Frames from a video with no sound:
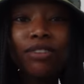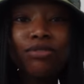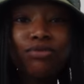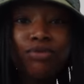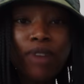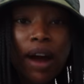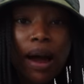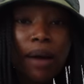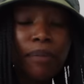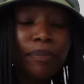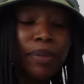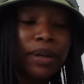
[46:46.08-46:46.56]

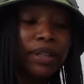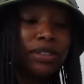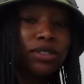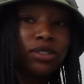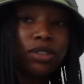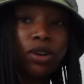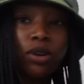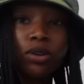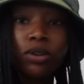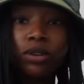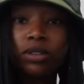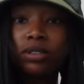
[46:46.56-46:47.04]
wrap in
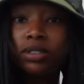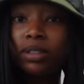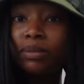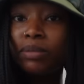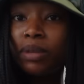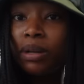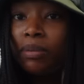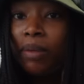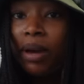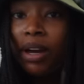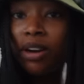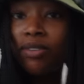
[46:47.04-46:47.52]
so long, so I'm
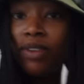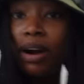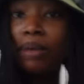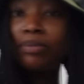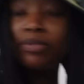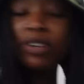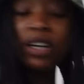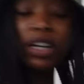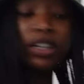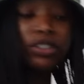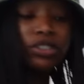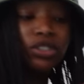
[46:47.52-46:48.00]
gonna make a
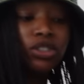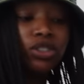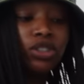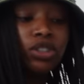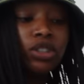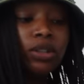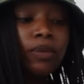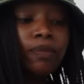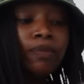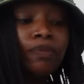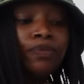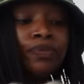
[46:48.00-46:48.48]
wrap for
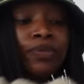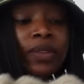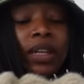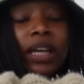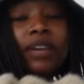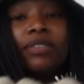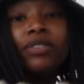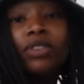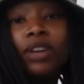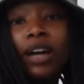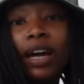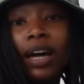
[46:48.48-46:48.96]
lunch.
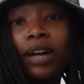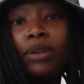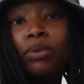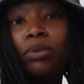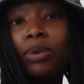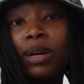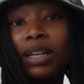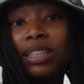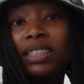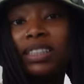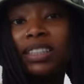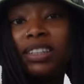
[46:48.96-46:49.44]
Even though I had
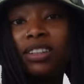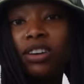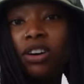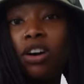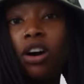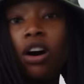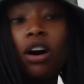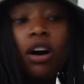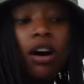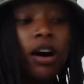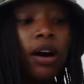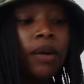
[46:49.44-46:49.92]
wings in the
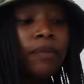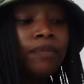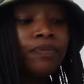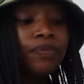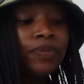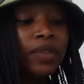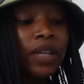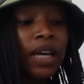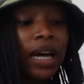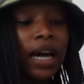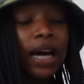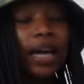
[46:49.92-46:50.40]
car
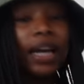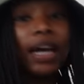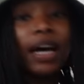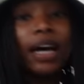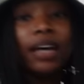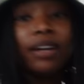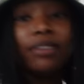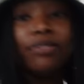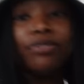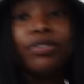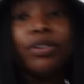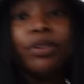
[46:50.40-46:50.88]
and I
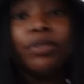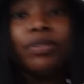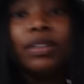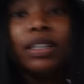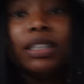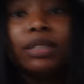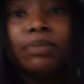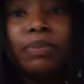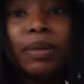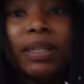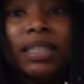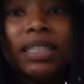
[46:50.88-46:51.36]
had a few of
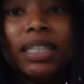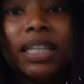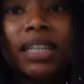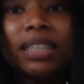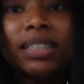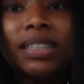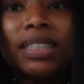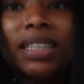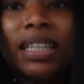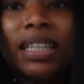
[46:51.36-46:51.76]
these biscuits,